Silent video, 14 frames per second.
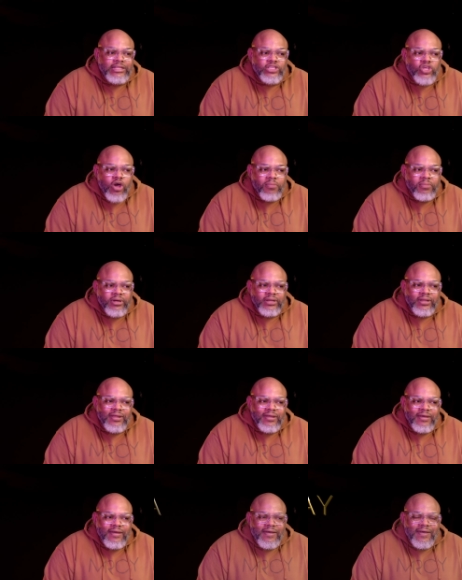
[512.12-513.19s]
is common
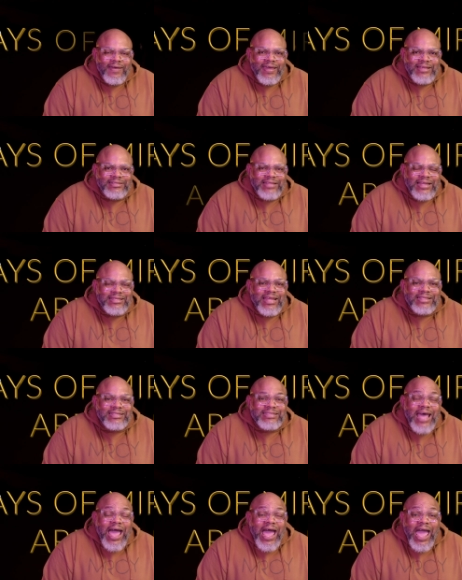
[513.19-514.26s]
is that the
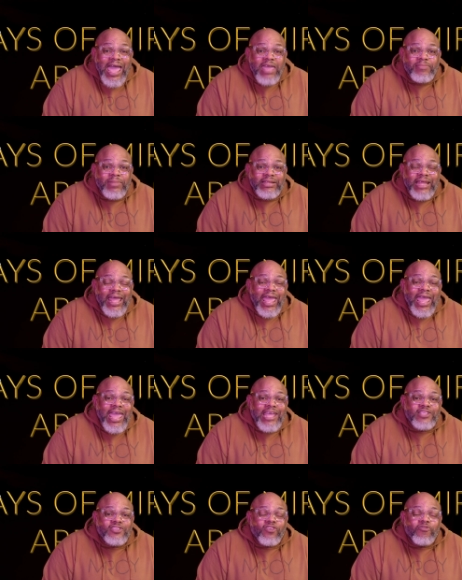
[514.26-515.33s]
time and the
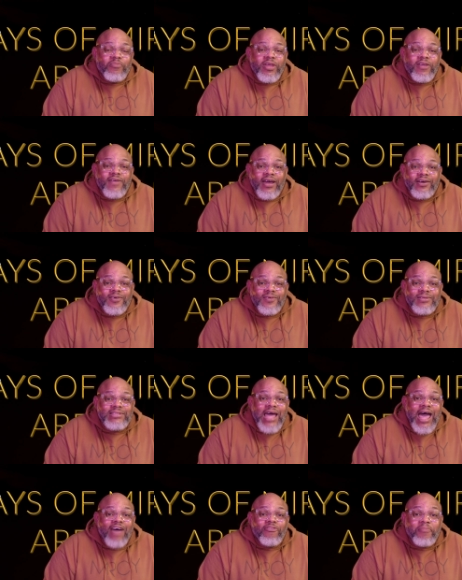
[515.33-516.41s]
age of miracles
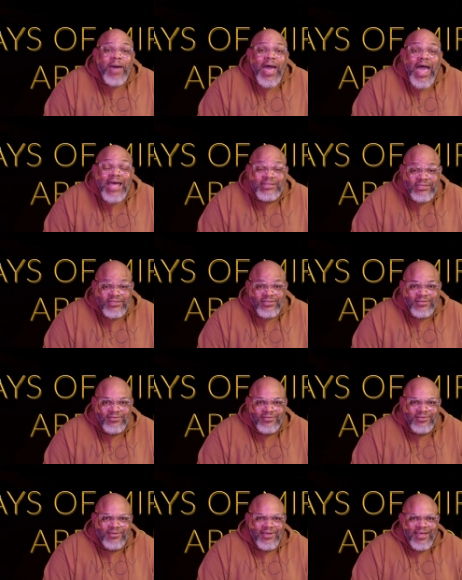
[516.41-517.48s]
have passed.
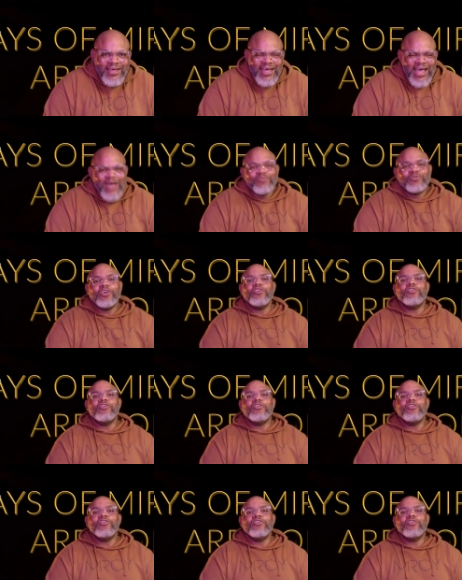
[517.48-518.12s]
I'm sure